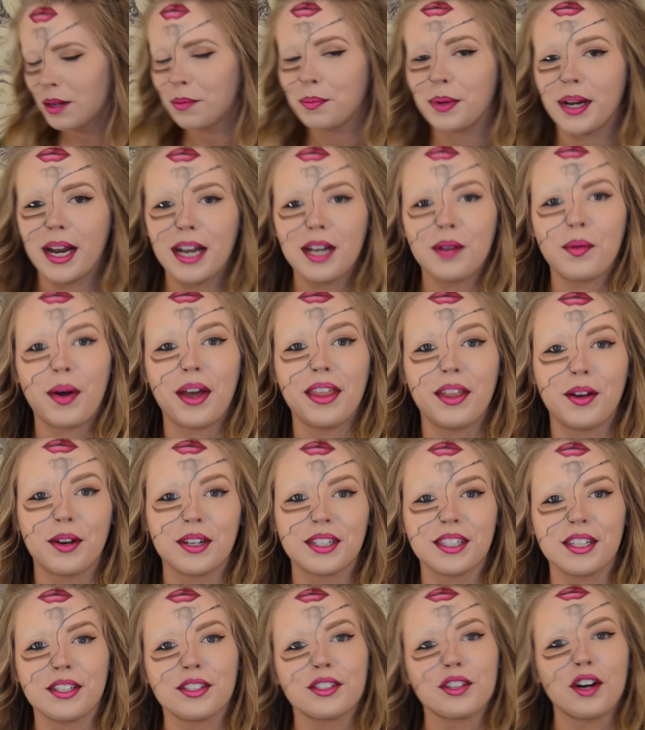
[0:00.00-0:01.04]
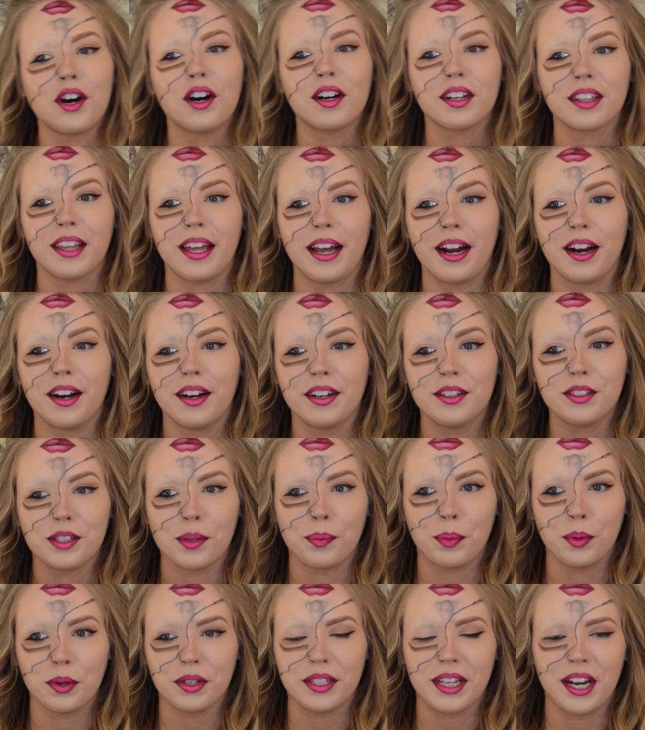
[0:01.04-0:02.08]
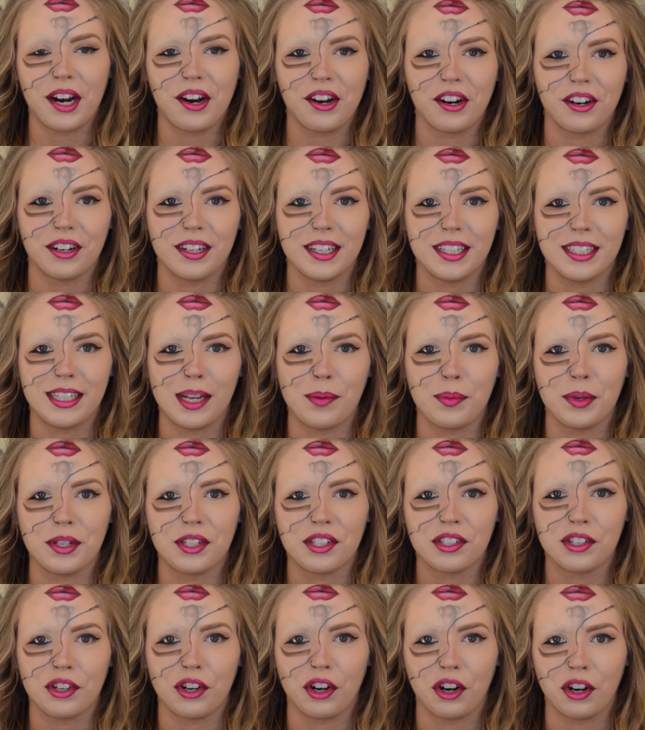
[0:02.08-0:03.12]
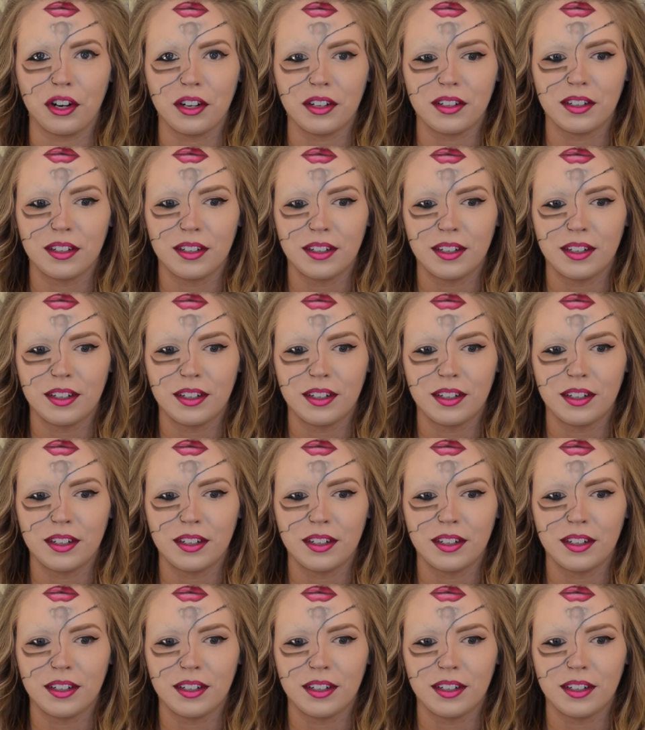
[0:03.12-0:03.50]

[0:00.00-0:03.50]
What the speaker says: But anyway, there was this dog there, it was a bull terrier, and his name was Snert.